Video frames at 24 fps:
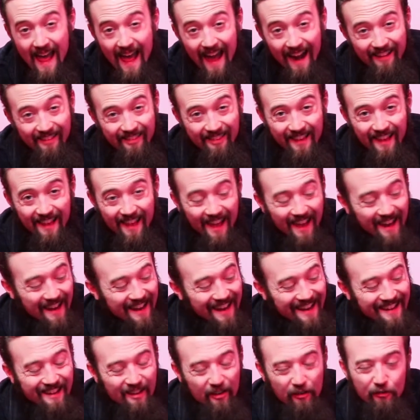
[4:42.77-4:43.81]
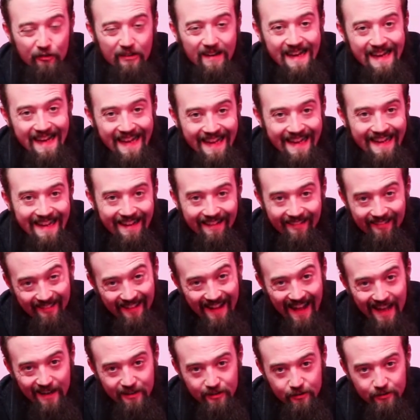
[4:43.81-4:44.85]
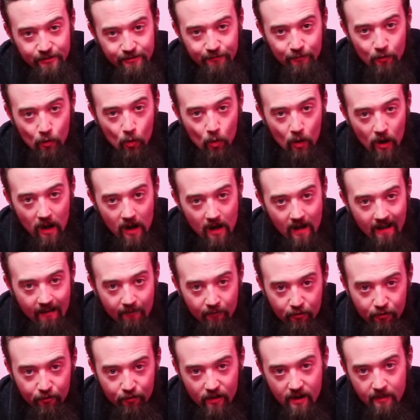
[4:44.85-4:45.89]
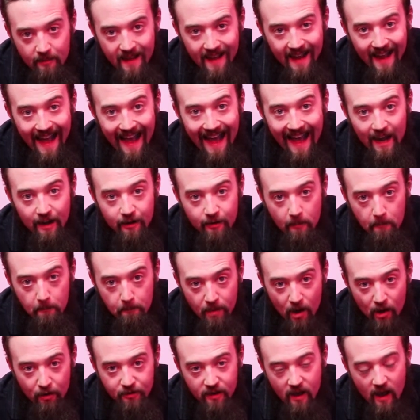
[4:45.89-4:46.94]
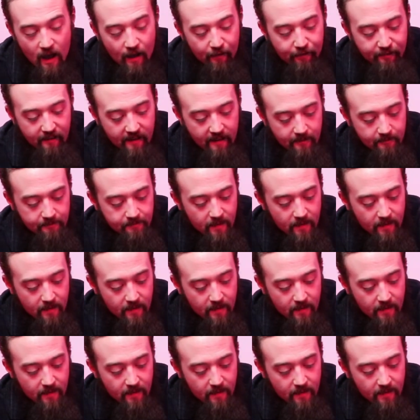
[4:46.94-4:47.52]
and it's an industry leading standard for live streaming and podcasting.